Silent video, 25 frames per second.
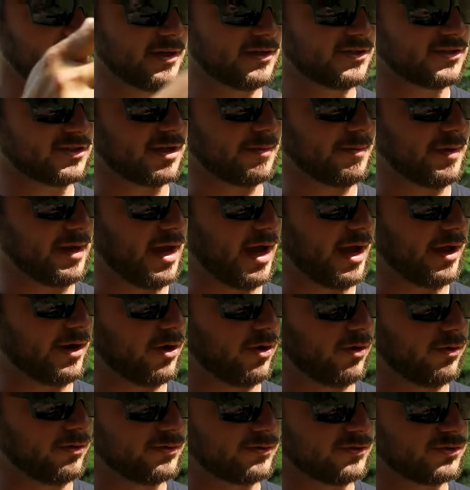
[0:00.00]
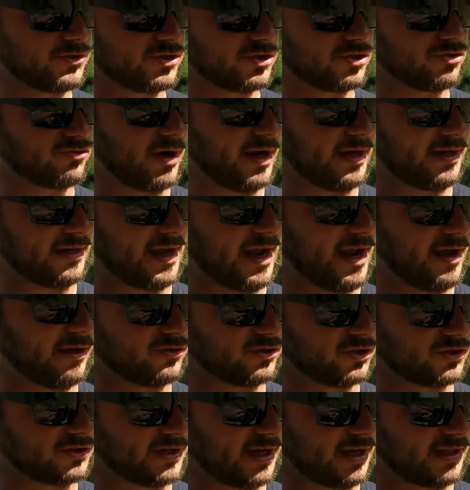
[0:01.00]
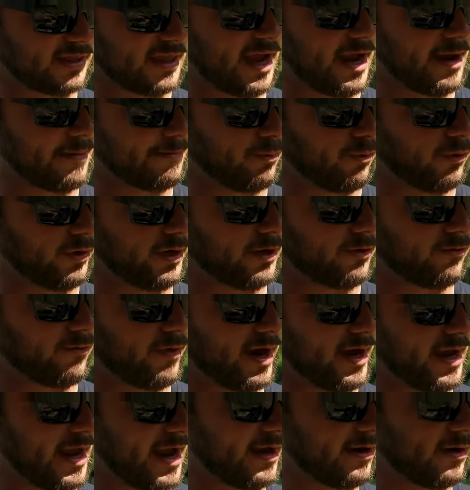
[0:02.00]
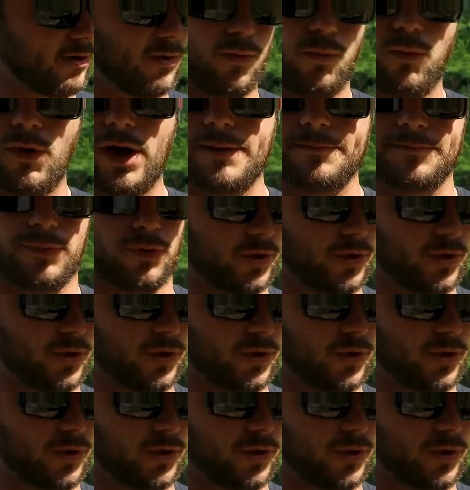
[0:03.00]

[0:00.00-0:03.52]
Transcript: Semi-auto, straight down, just like that, pointed right at one